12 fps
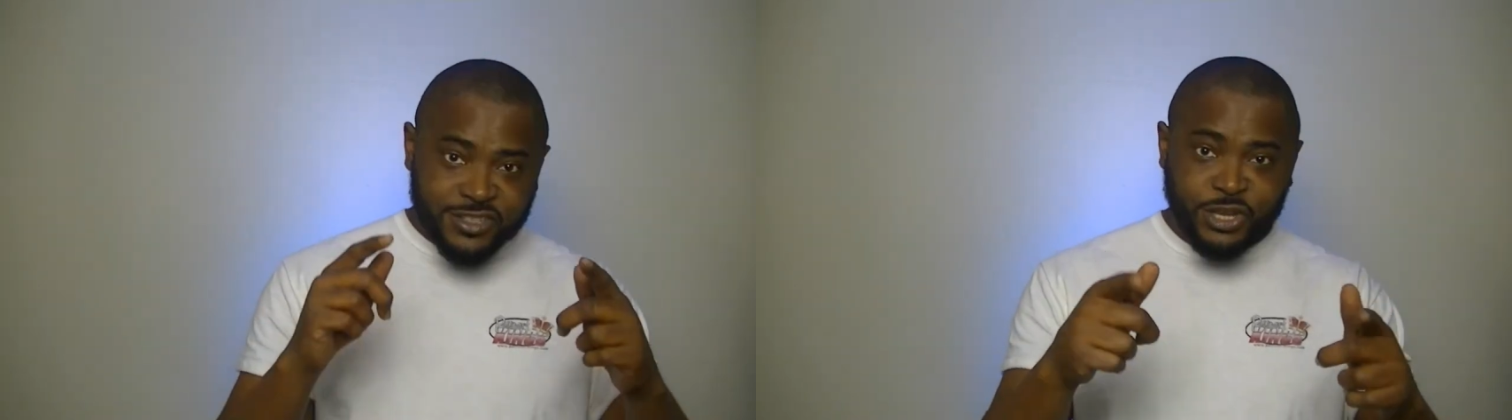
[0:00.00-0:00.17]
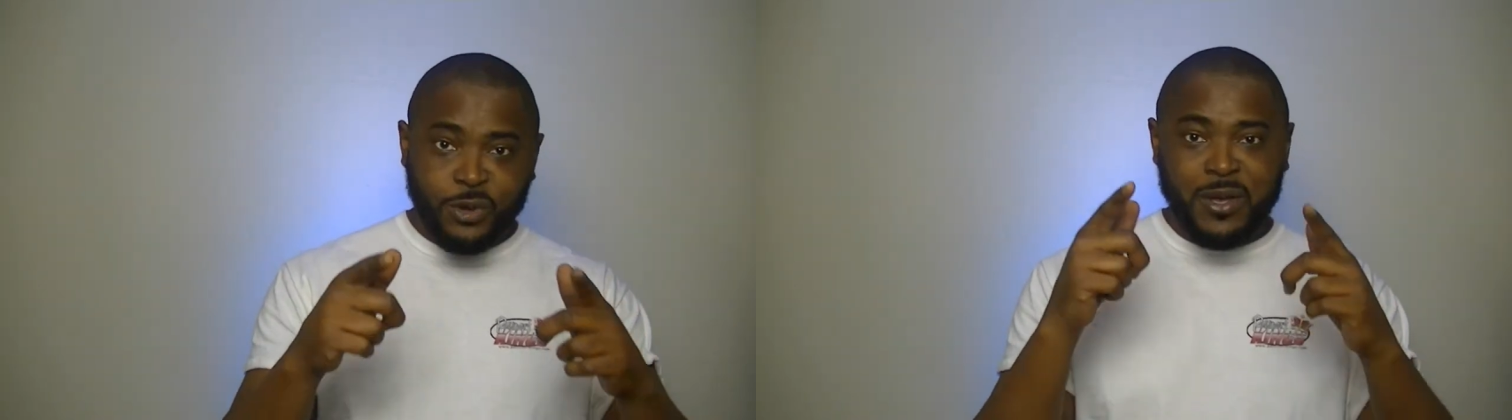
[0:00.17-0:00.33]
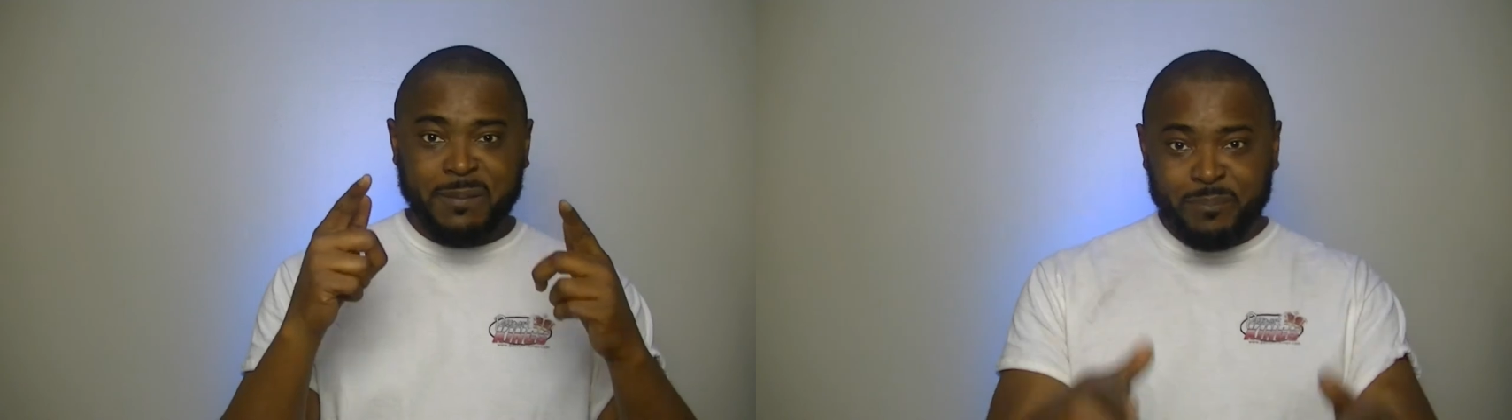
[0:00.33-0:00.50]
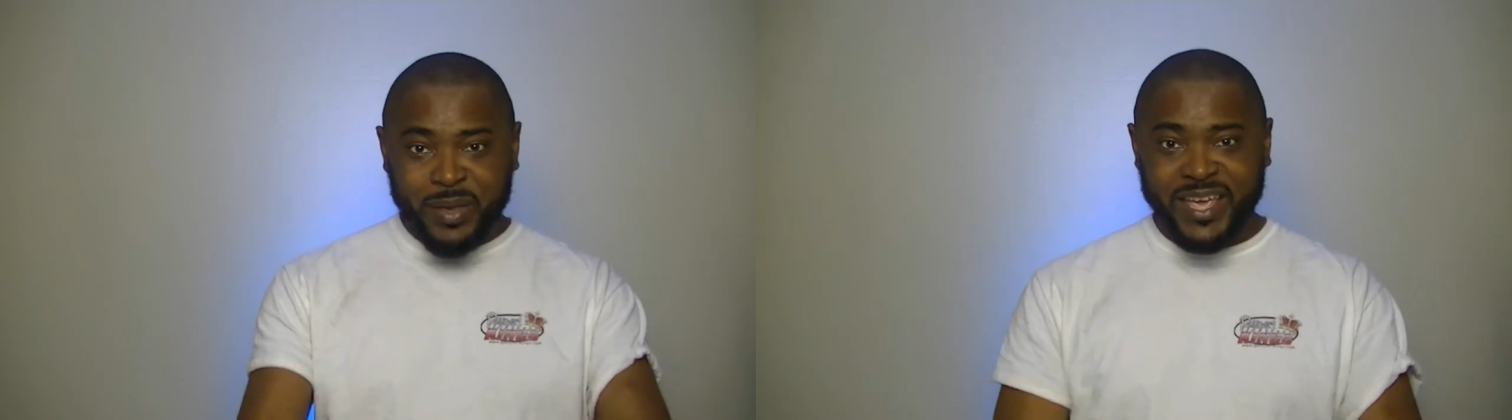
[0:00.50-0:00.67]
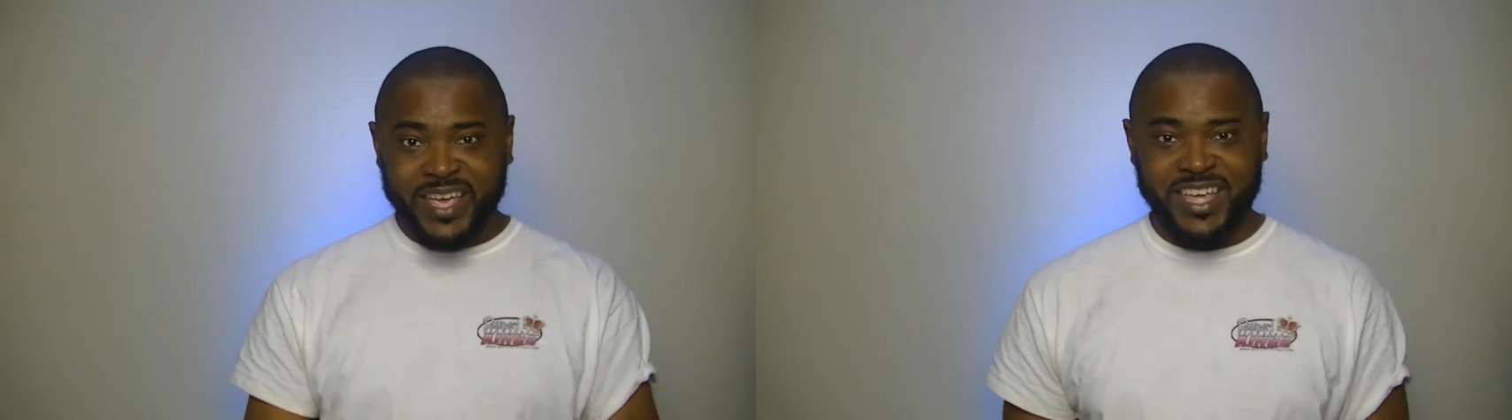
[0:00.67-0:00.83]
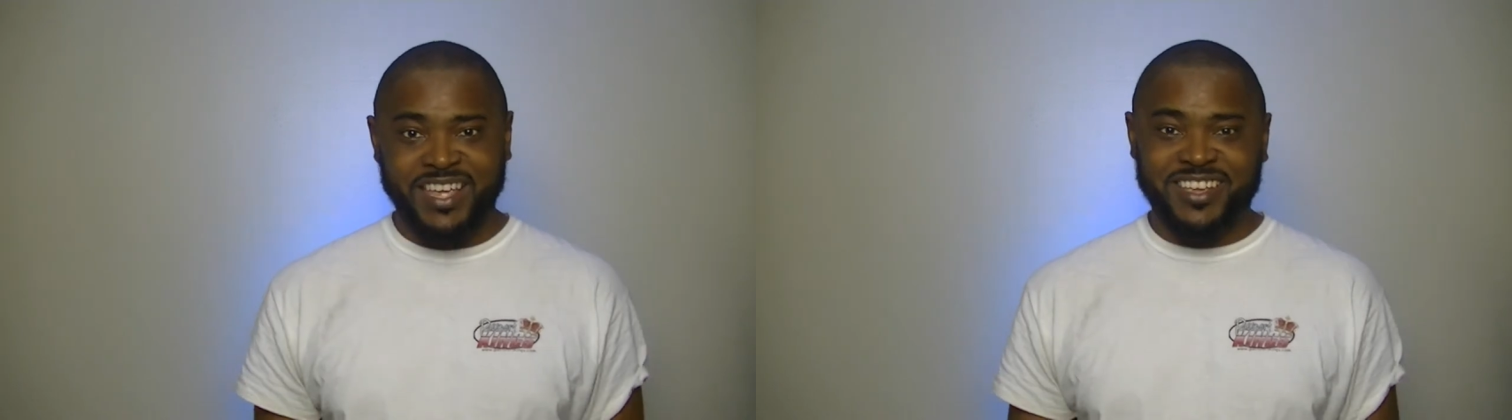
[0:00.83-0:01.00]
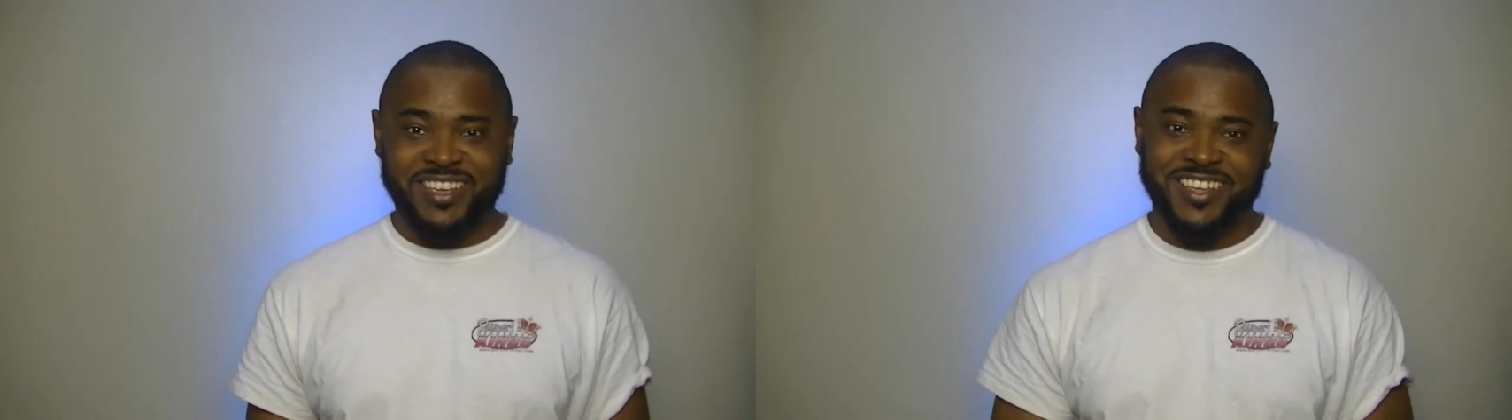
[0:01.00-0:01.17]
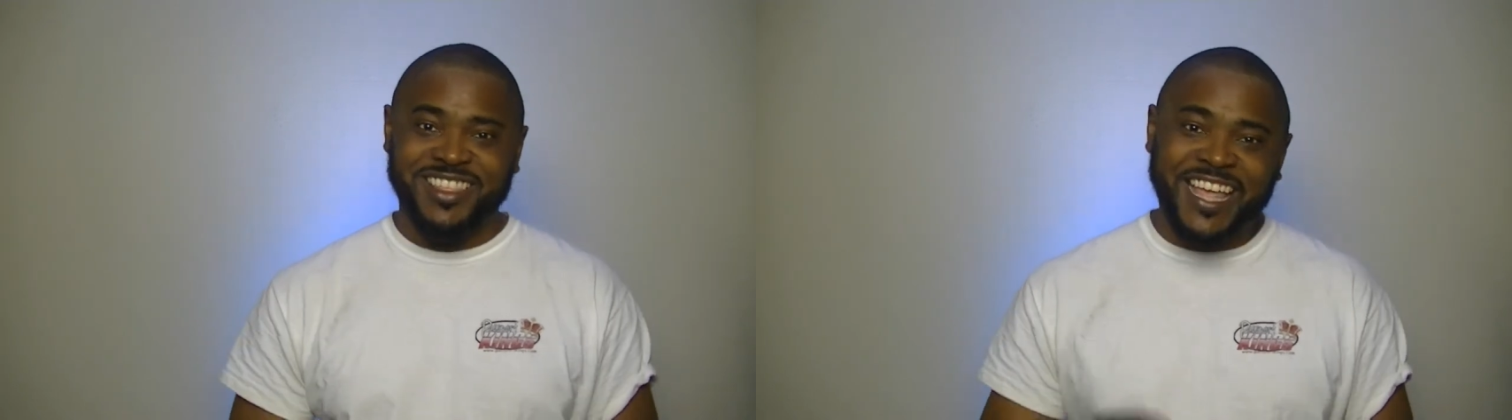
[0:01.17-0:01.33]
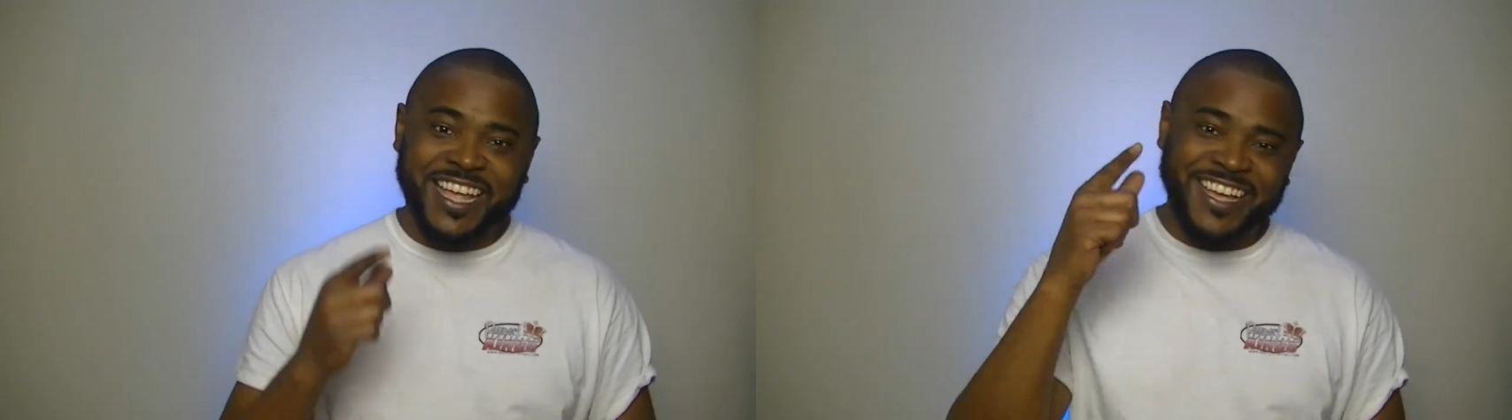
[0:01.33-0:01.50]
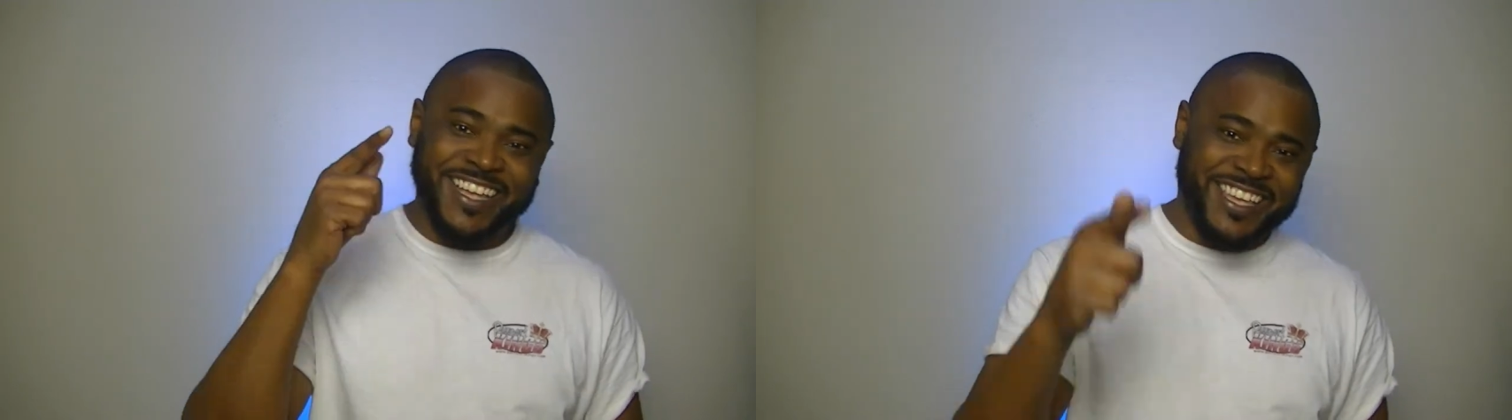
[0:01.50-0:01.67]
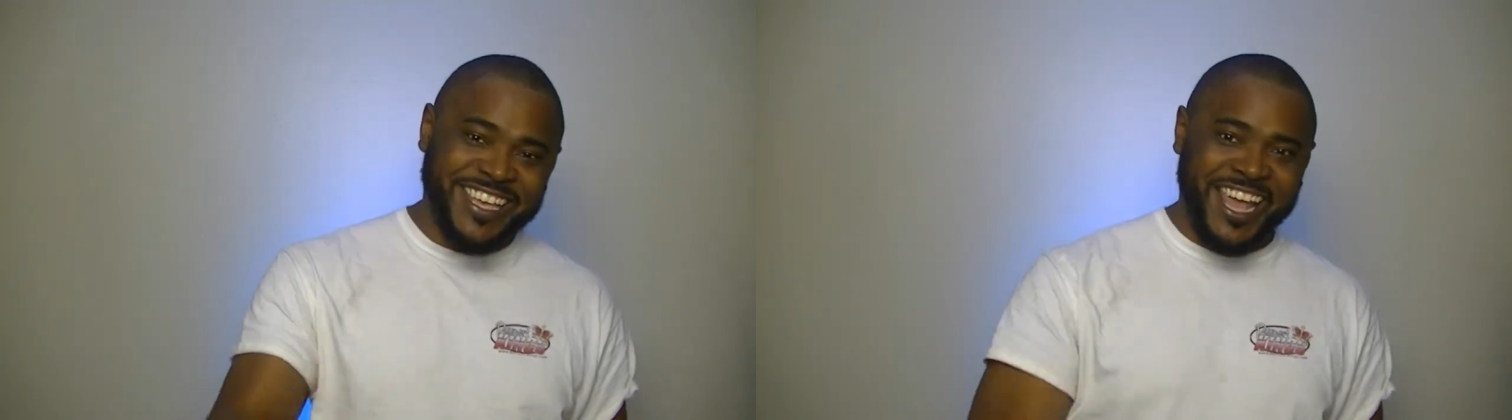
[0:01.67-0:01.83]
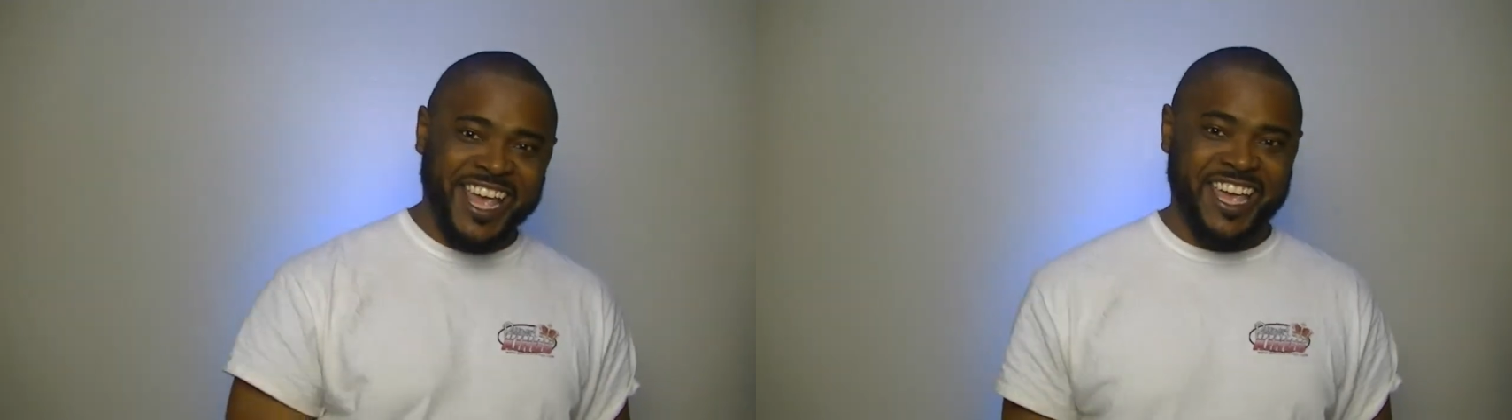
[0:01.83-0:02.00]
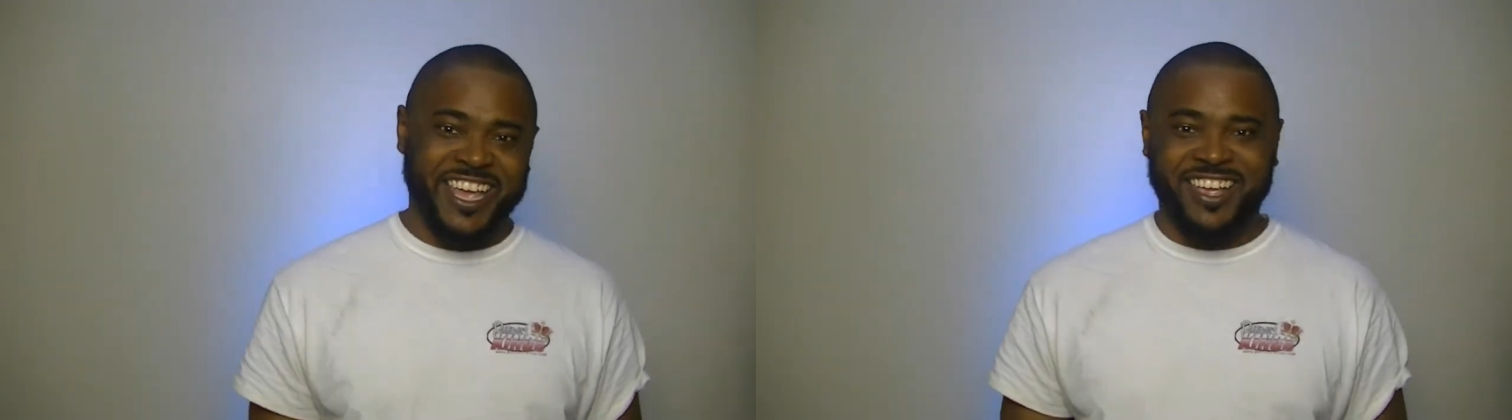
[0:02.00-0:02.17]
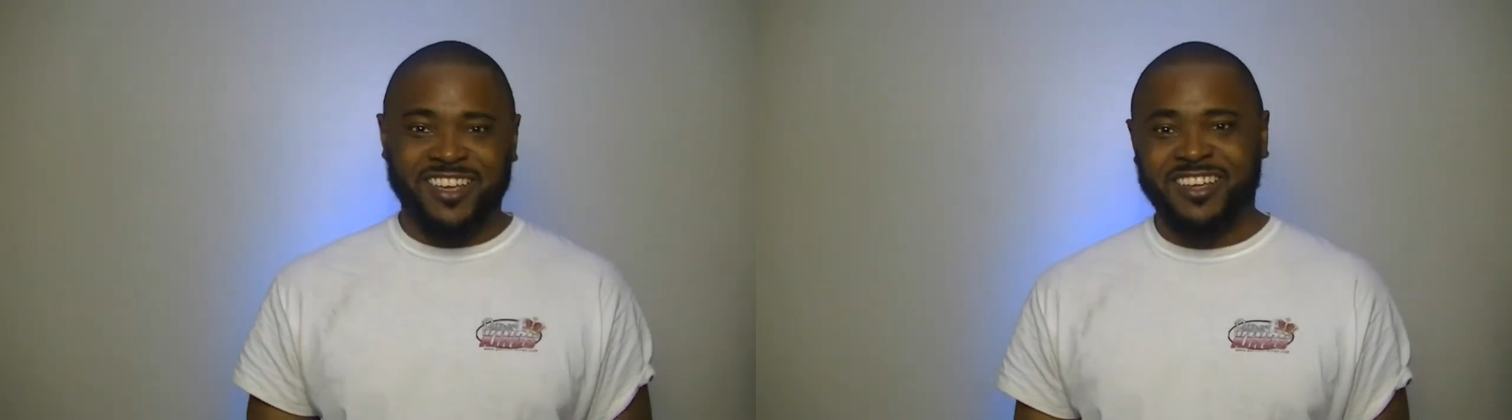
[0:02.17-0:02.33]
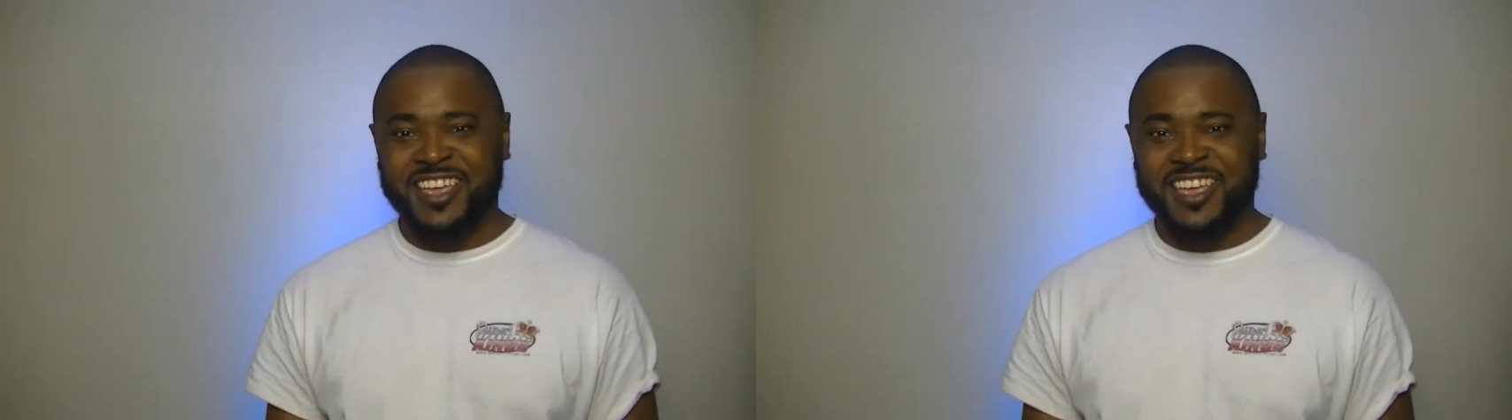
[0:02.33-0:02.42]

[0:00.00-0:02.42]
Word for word: Do it big, like a king,